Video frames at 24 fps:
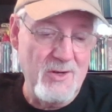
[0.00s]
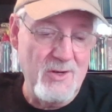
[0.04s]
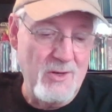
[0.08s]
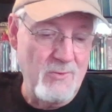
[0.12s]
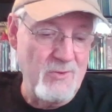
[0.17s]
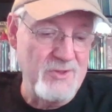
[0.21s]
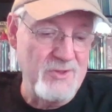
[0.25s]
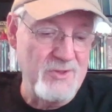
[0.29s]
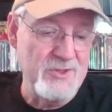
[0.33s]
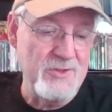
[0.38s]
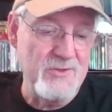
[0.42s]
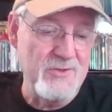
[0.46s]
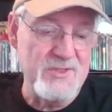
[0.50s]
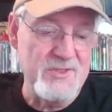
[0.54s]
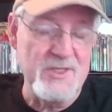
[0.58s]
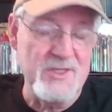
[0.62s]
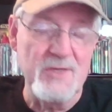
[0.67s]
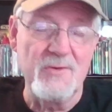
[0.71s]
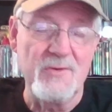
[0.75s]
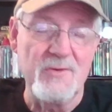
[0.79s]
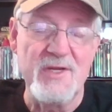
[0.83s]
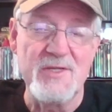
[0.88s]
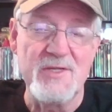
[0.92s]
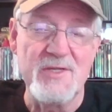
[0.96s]
original
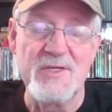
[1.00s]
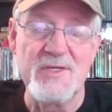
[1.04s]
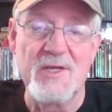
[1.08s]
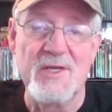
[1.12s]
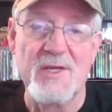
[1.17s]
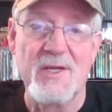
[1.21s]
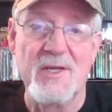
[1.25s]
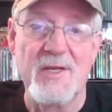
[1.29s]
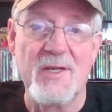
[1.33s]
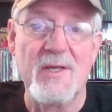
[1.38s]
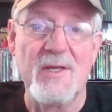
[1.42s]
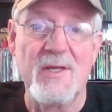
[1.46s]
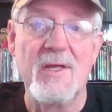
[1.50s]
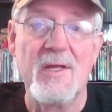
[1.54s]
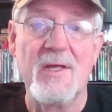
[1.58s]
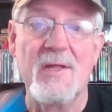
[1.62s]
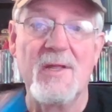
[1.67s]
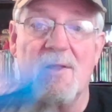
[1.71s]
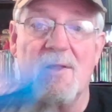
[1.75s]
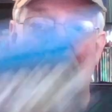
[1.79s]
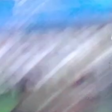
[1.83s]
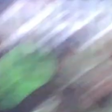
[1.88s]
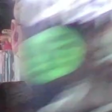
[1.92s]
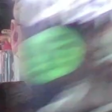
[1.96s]
series.
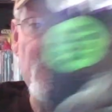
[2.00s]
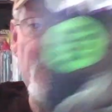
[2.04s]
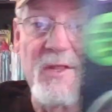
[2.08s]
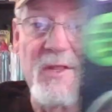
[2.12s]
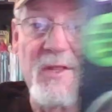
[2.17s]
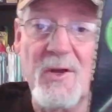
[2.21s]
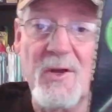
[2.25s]
This is the